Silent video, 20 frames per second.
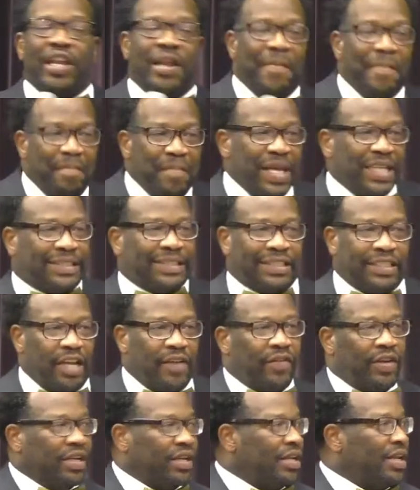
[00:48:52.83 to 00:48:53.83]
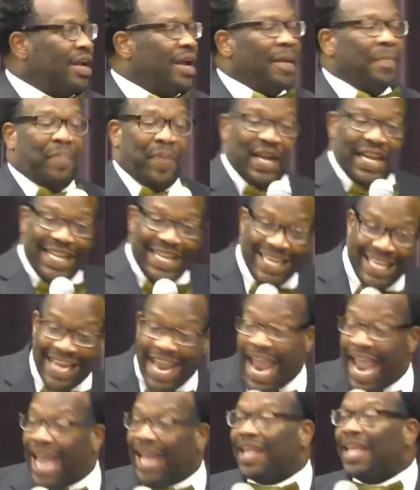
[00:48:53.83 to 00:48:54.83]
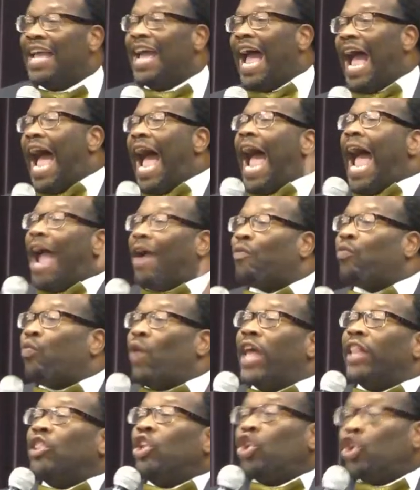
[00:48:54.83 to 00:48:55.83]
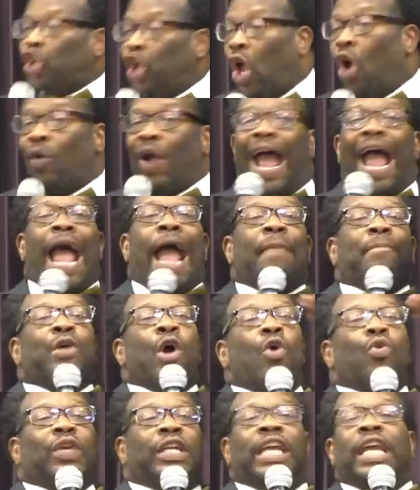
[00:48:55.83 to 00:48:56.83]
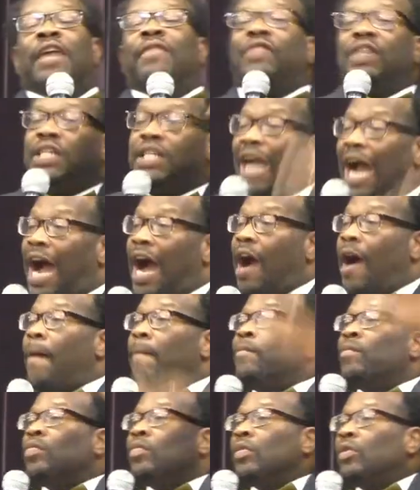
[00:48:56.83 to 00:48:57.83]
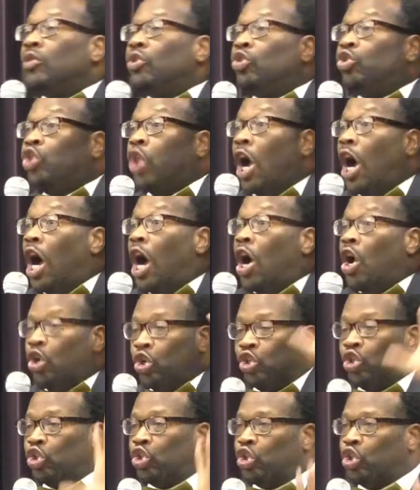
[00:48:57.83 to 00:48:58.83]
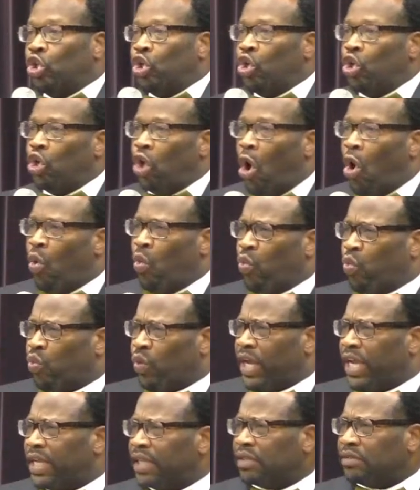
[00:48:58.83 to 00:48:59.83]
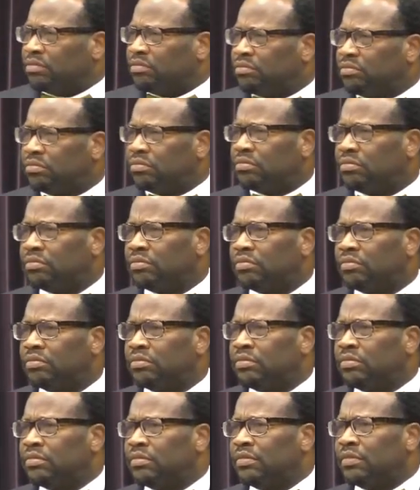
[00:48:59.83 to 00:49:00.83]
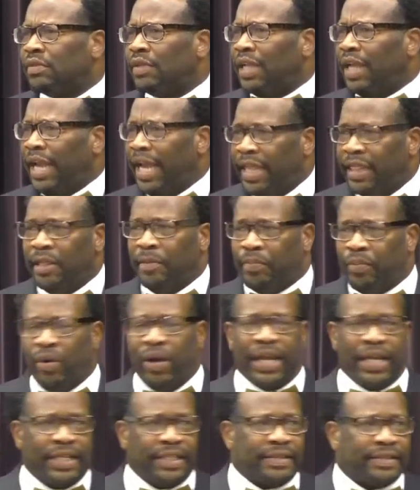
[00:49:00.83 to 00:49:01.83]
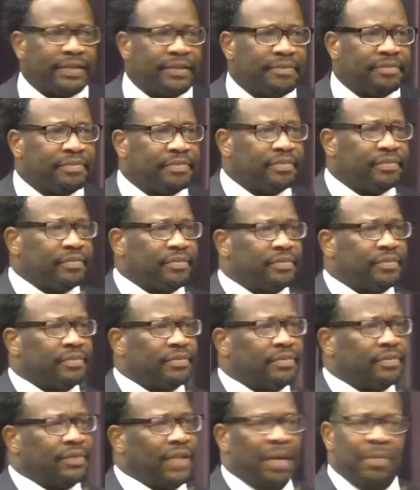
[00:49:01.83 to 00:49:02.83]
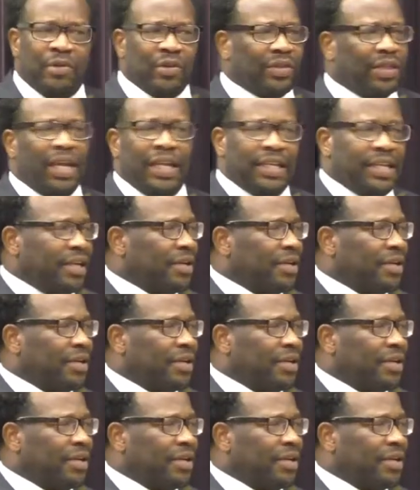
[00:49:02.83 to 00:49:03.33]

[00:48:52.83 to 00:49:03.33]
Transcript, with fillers: in the midst of it. But yet, I read the glory. I'm going to give God the glory and the praise. I'm going to thank